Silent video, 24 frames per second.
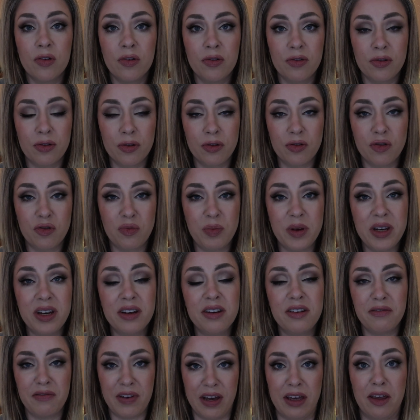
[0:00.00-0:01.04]
So there's been a
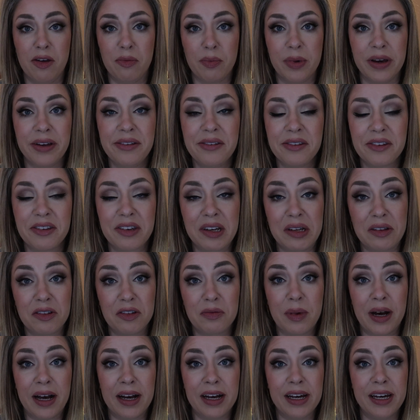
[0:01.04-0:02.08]
development since
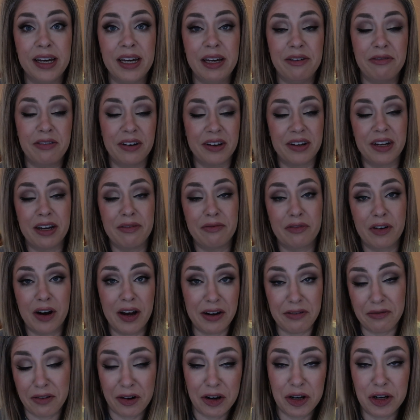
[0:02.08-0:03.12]
my Funtime Friday
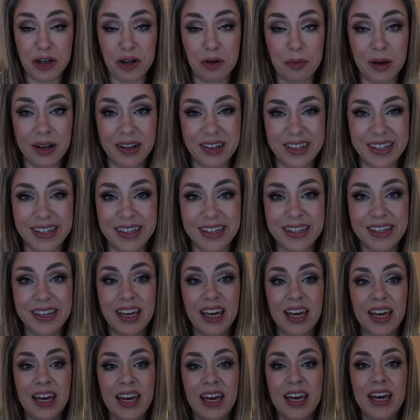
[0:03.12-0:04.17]
furniture building,
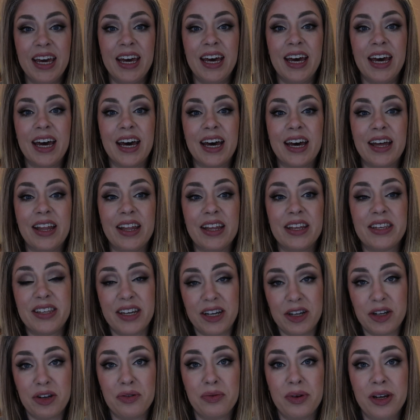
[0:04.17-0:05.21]
and the
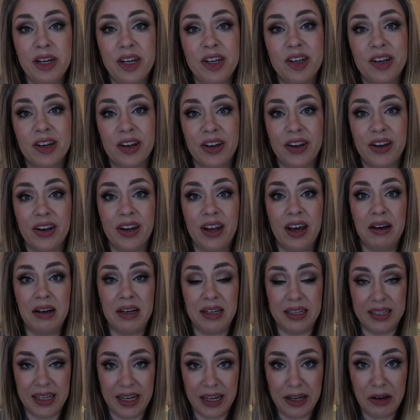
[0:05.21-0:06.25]
situation
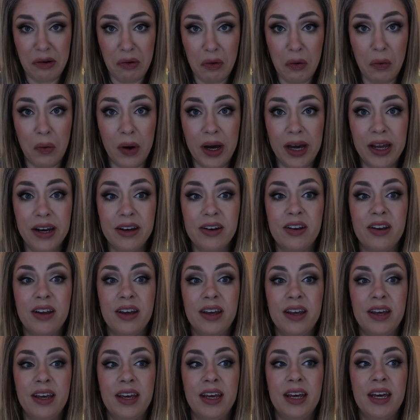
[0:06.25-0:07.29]
as I know it
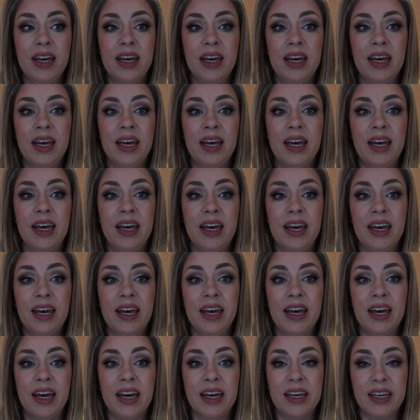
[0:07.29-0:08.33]

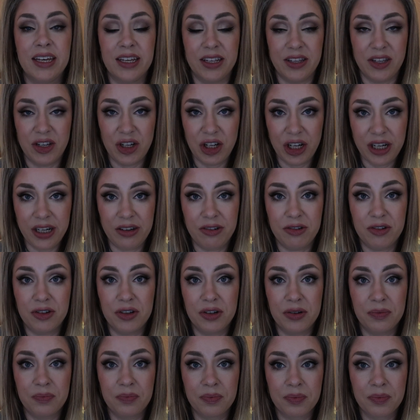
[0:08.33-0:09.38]
has changed.